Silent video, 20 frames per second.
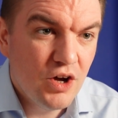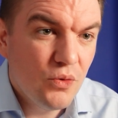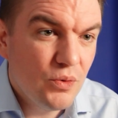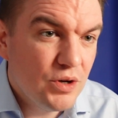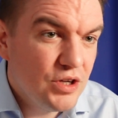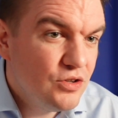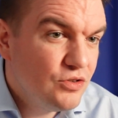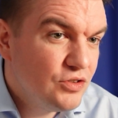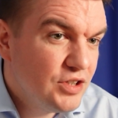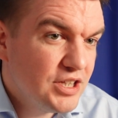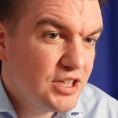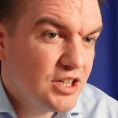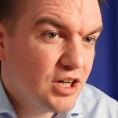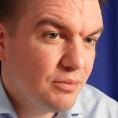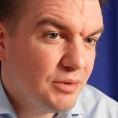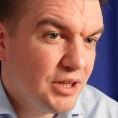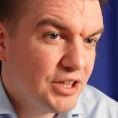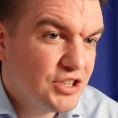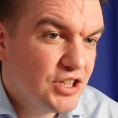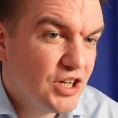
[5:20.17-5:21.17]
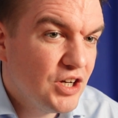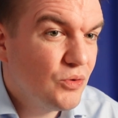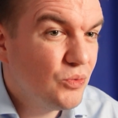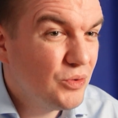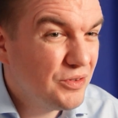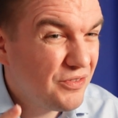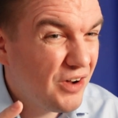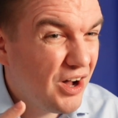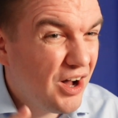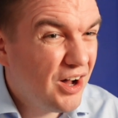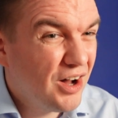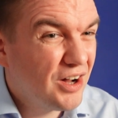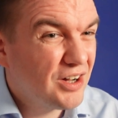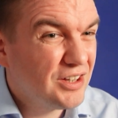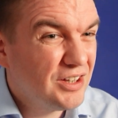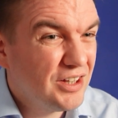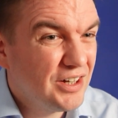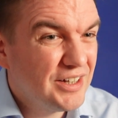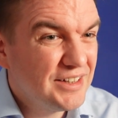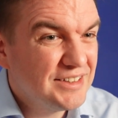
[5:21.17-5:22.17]
We use Ecomledger with our
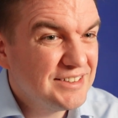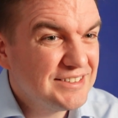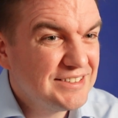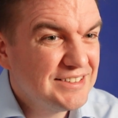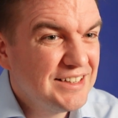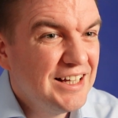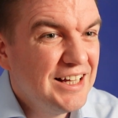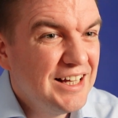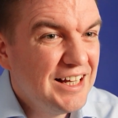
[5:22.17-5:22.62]
clients,